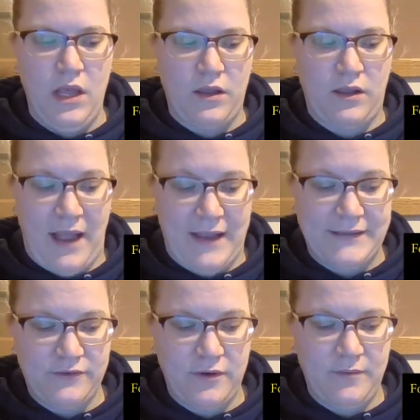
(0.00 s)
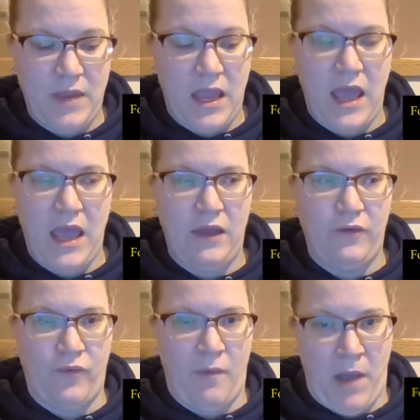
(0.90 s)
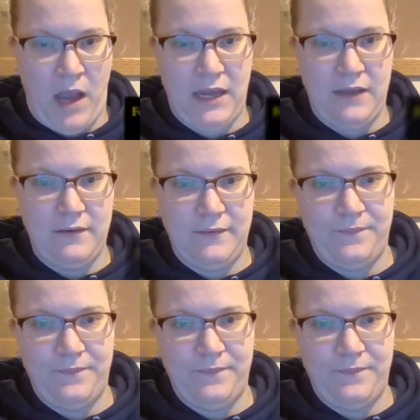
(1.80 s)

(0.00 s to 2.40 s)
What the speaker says: Classroom and Remind.